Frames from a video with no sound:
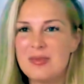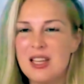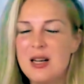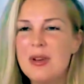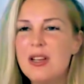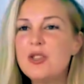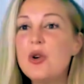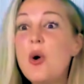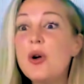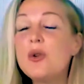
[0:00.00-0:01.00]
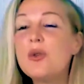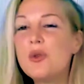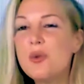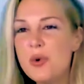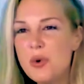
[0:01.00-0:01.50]
And I'm going to talk you
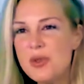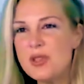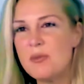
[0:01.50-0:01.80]
through this